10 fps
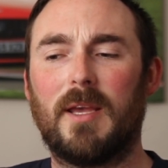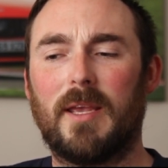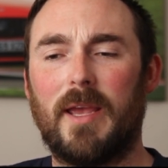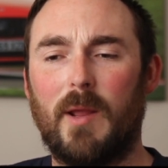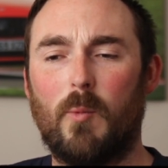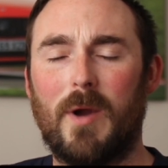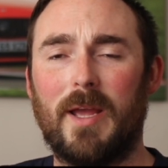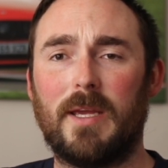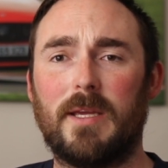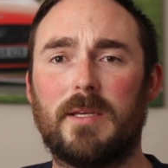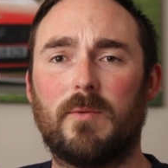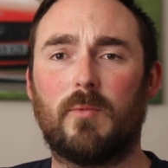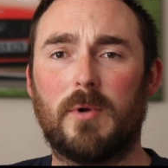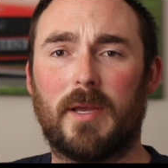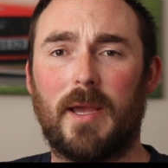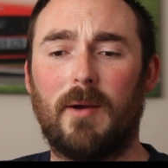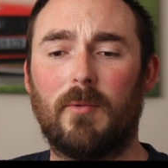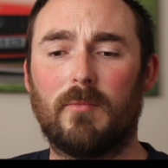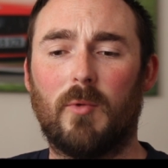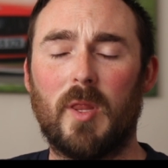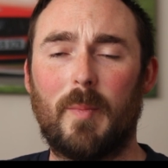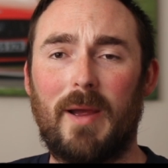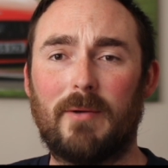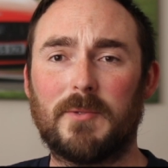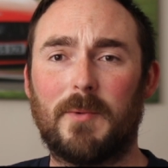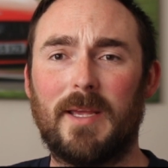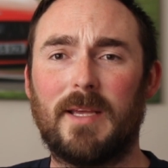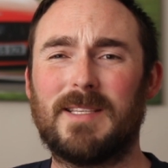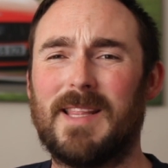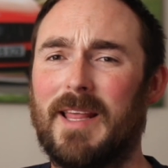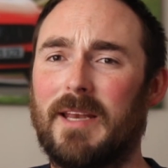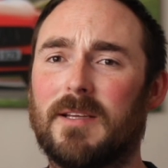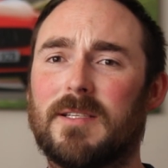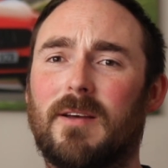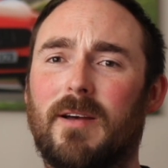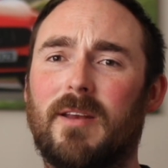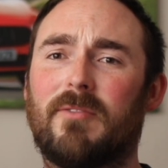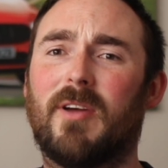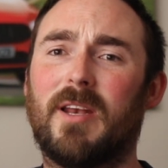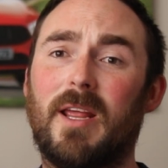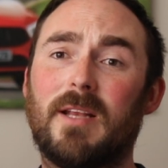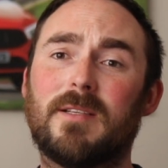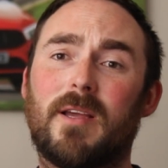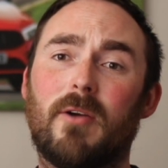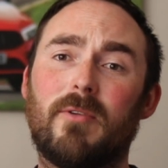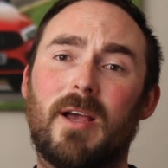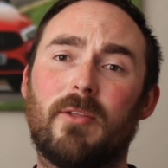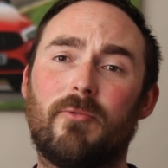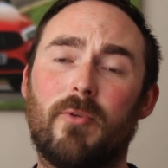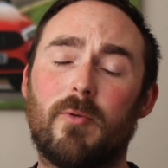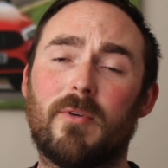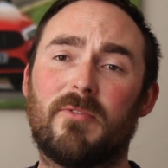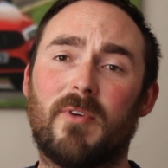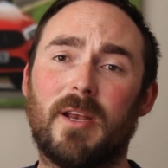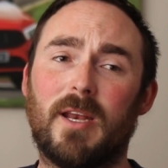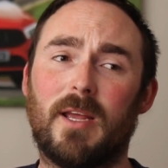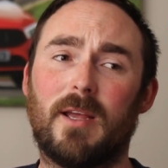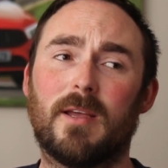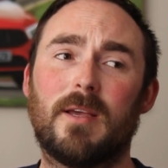get it weighed, work out what the power to weight is, and then decide if I need to go down the route of finding